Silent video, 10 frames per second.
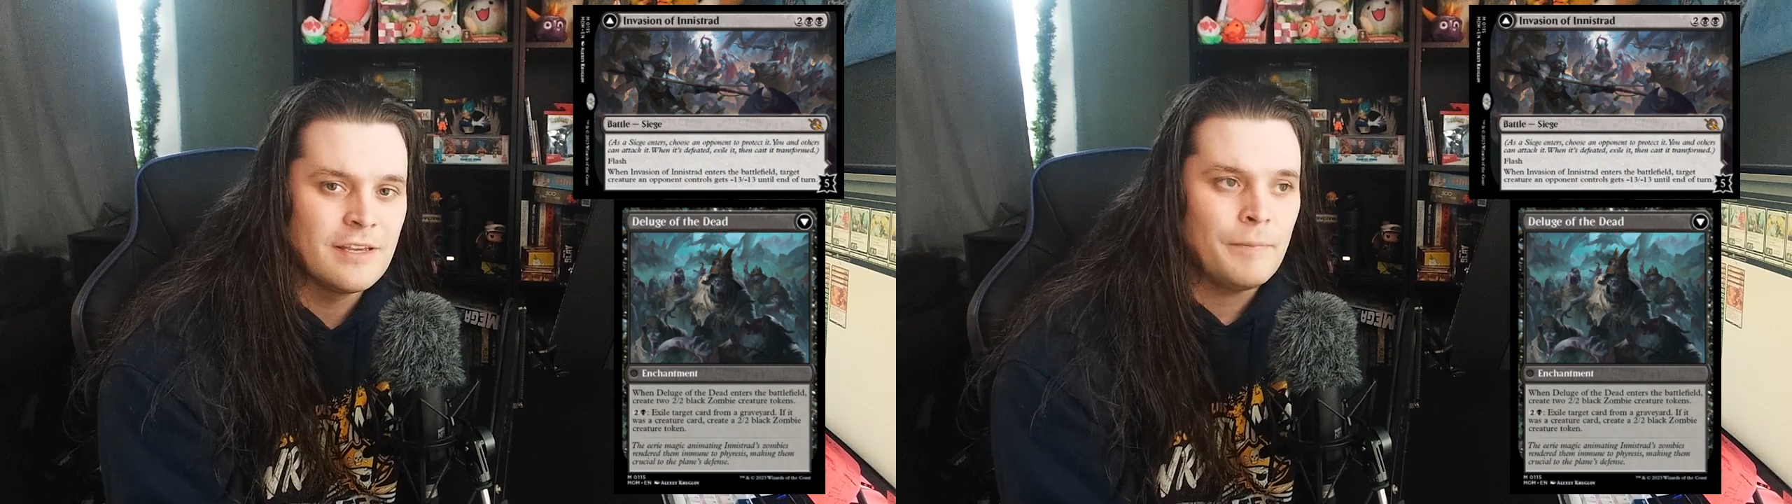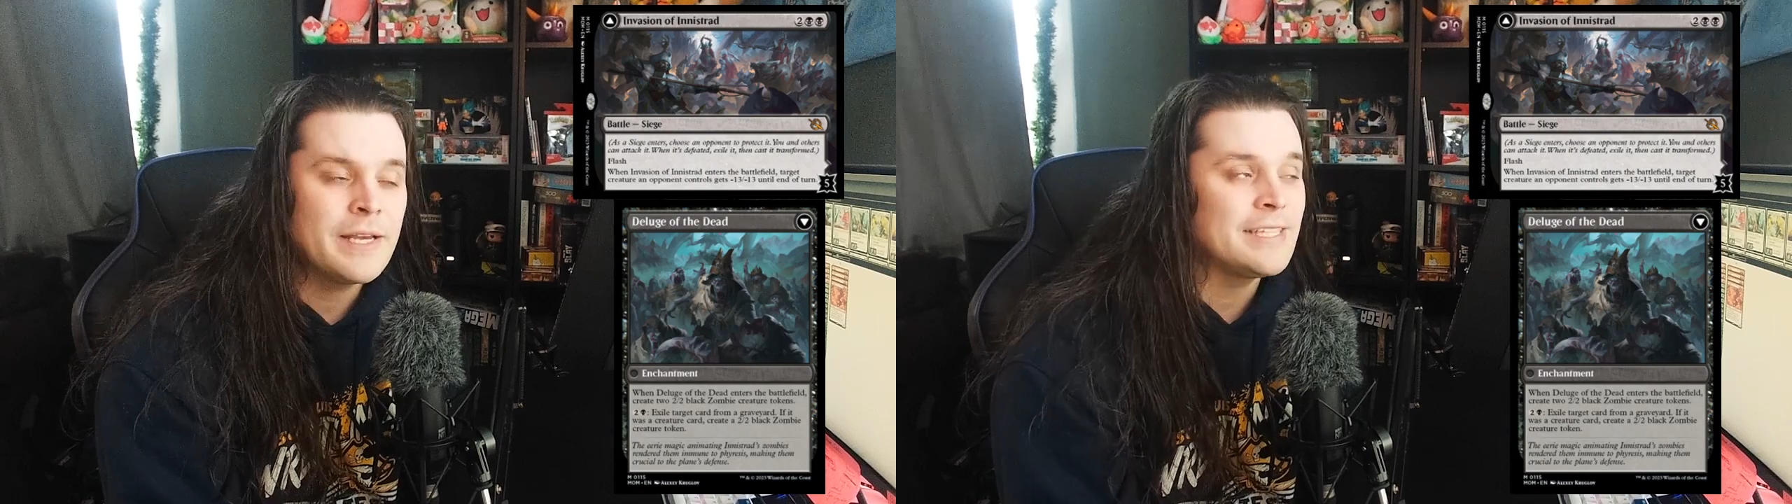
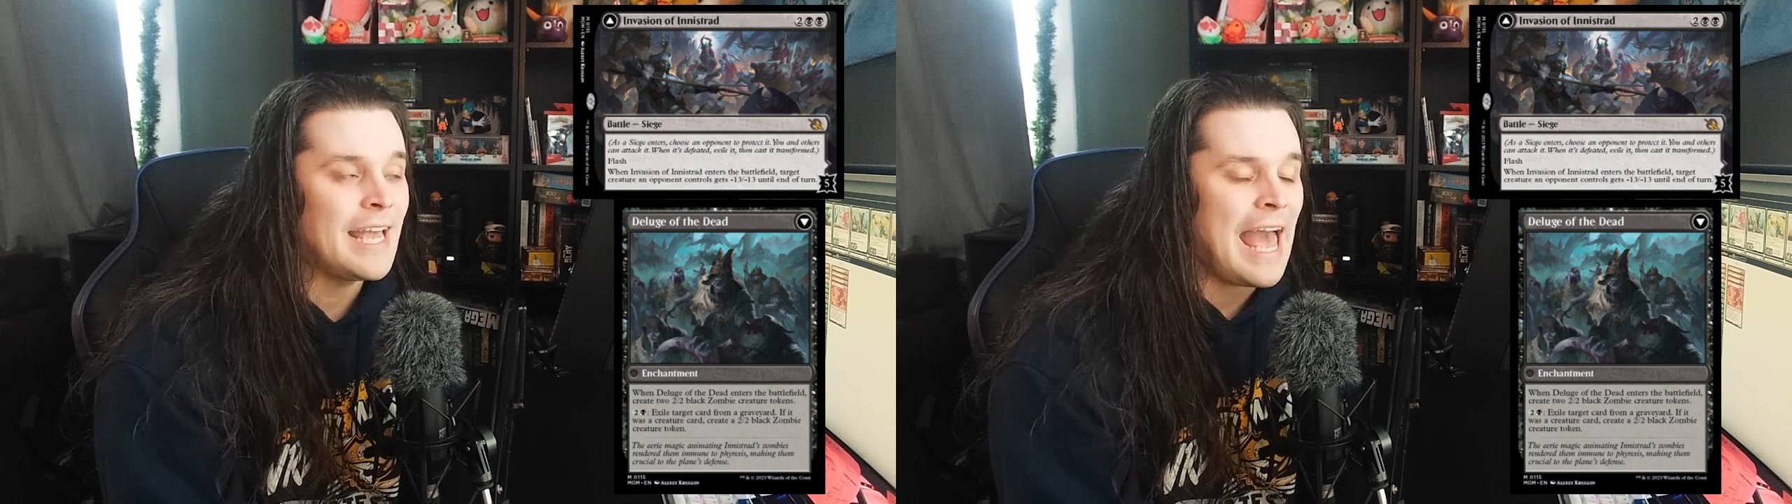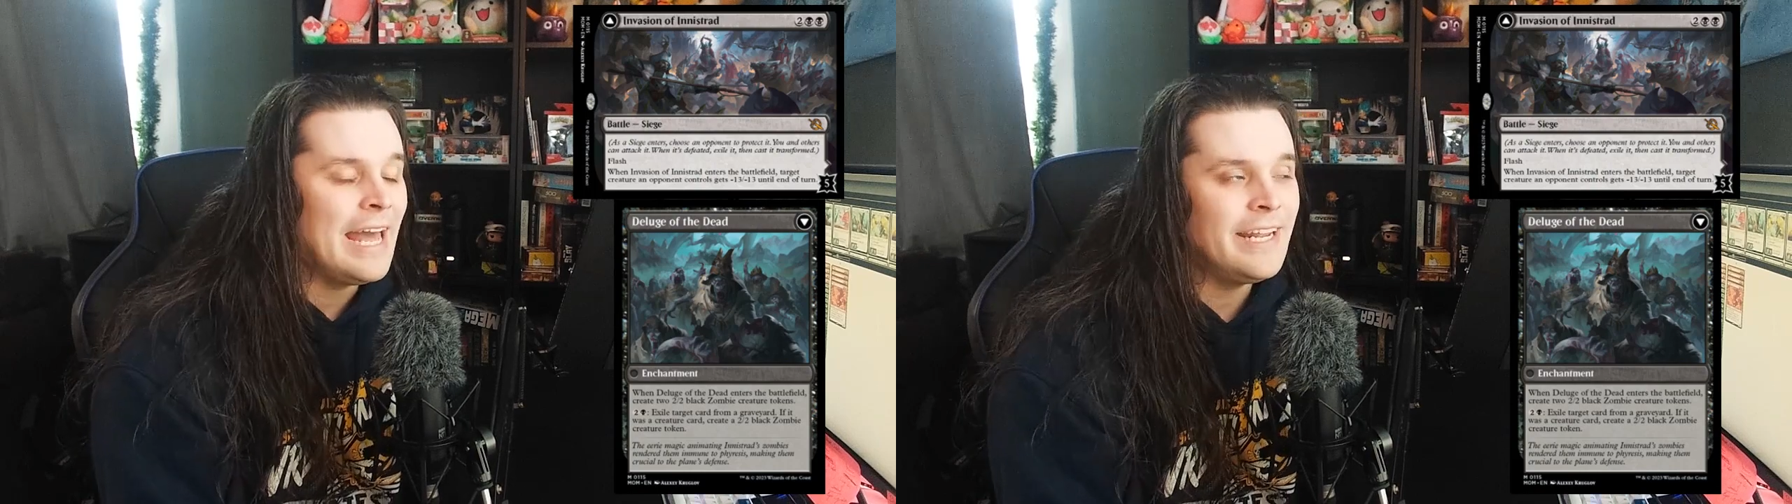because
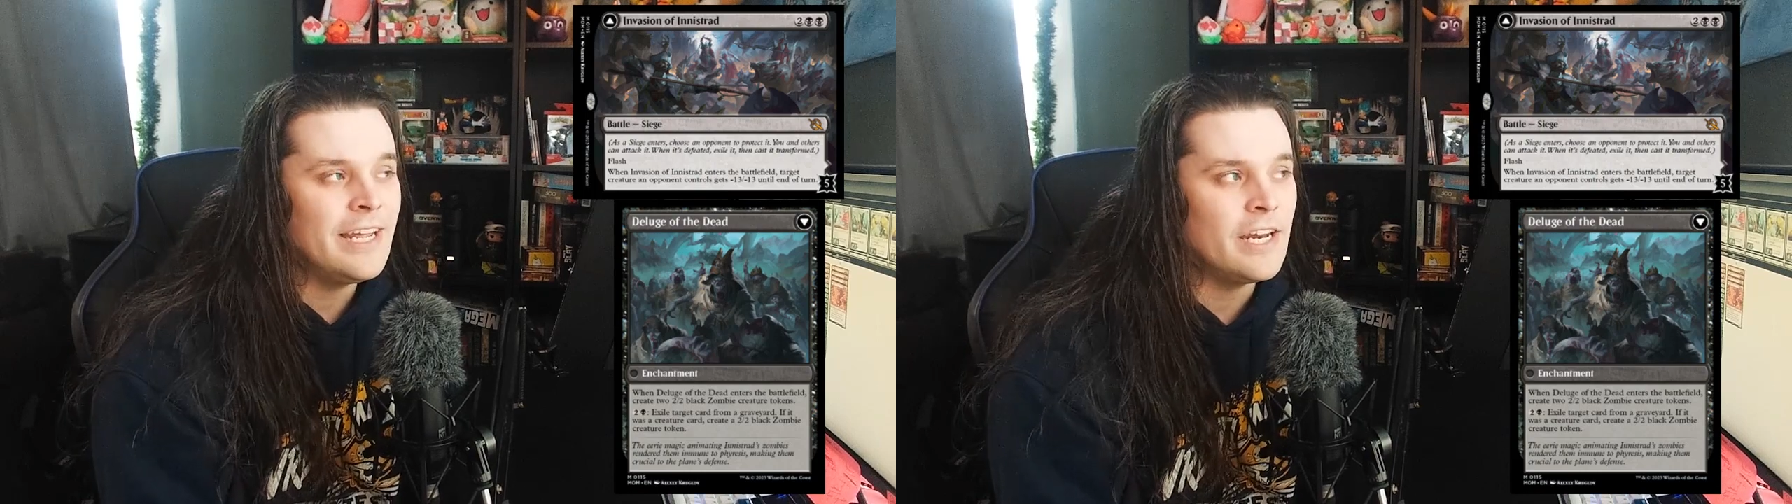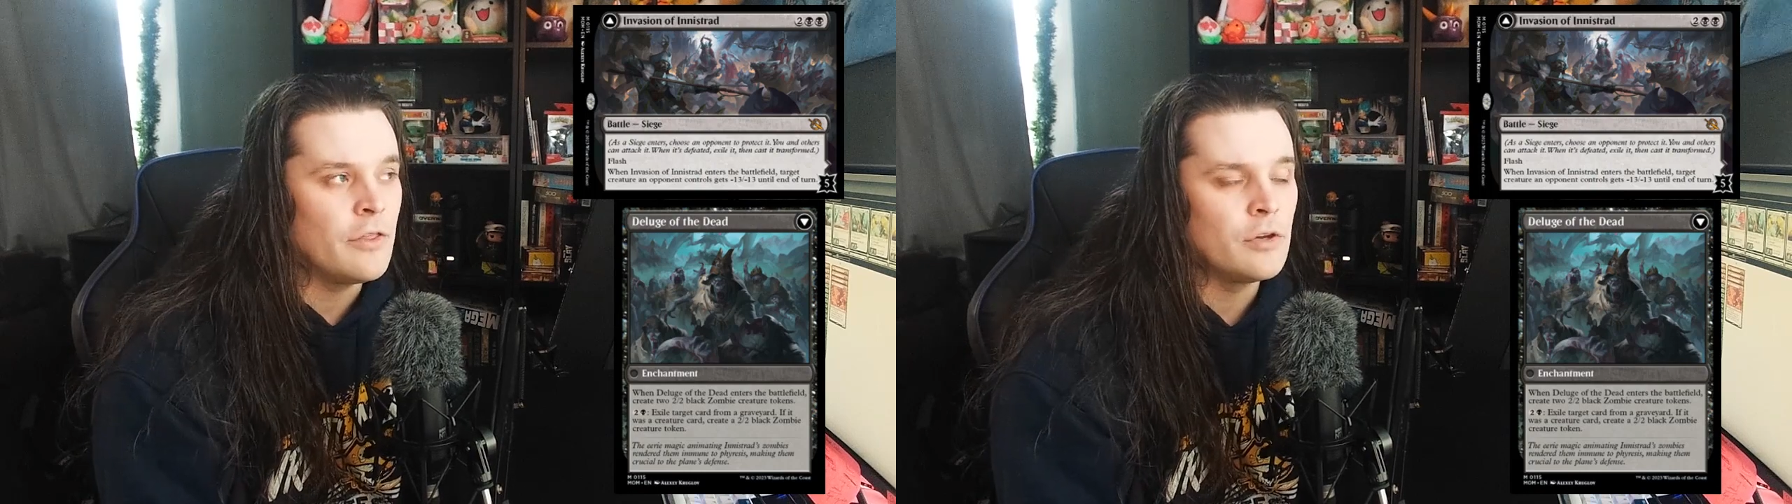adding
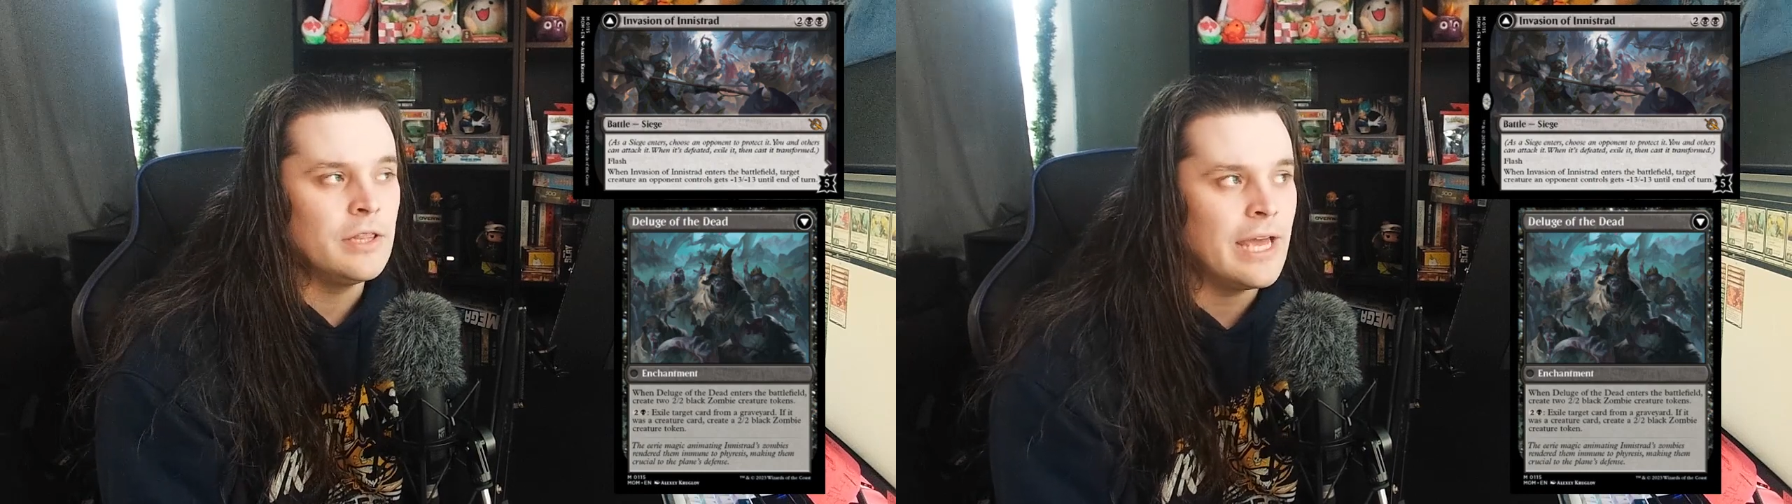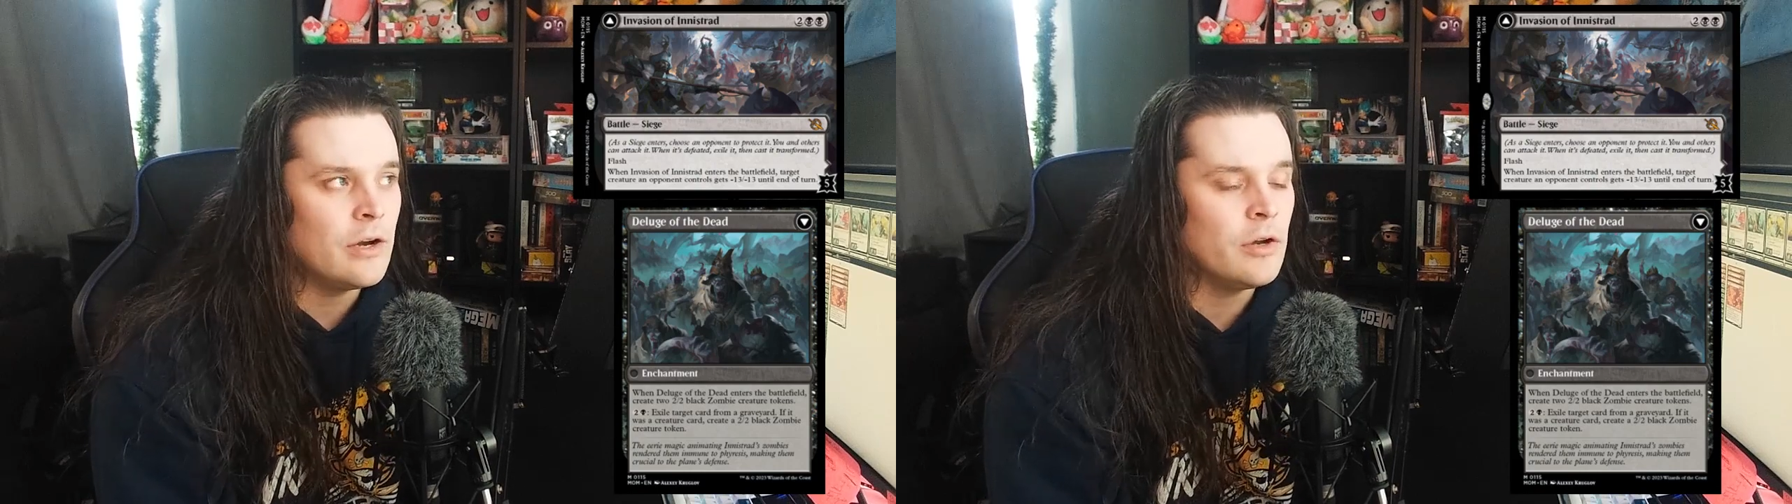another
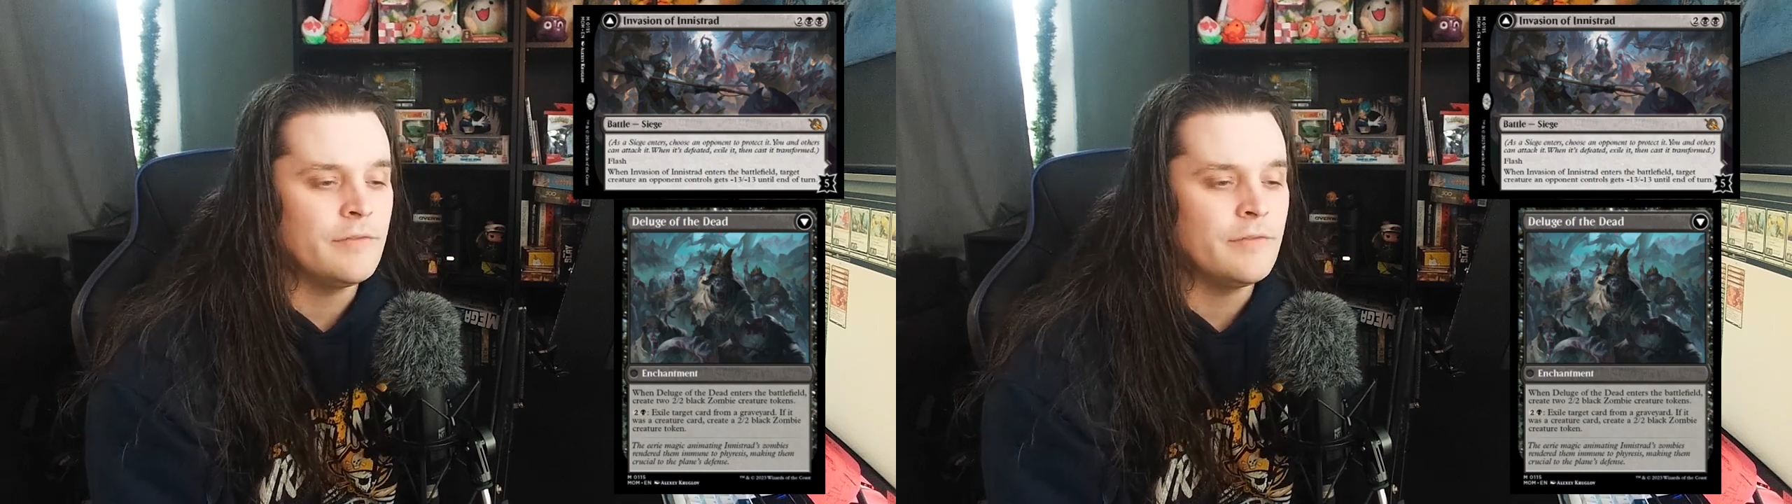layer